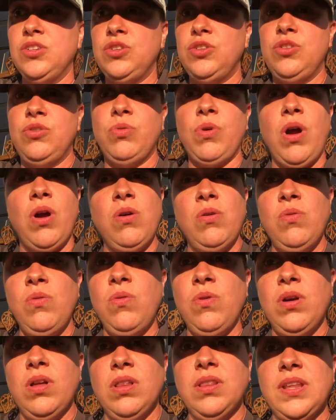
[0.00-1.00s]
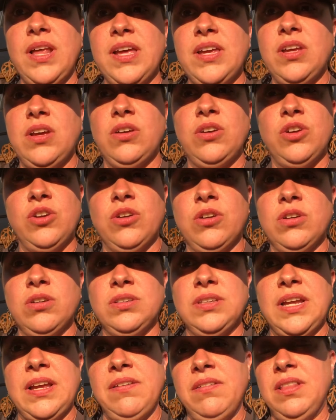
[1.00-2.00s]
grow like your
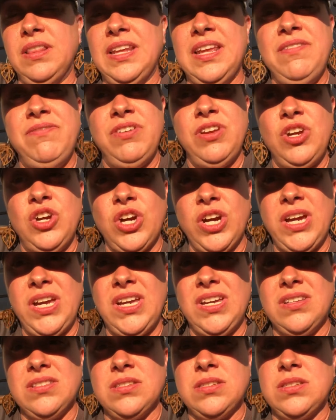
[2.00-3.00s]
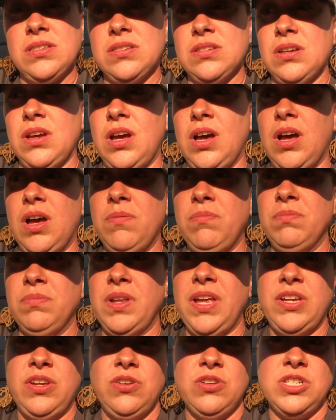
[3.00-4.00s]
leafy greens,
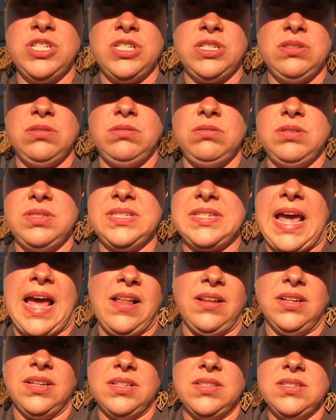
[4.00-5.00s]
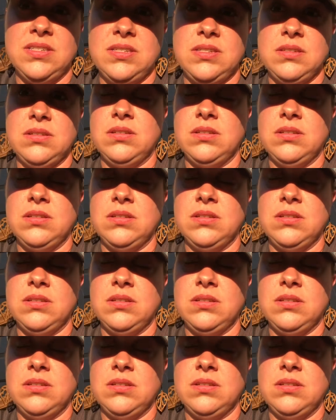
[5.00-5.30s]
like your salads.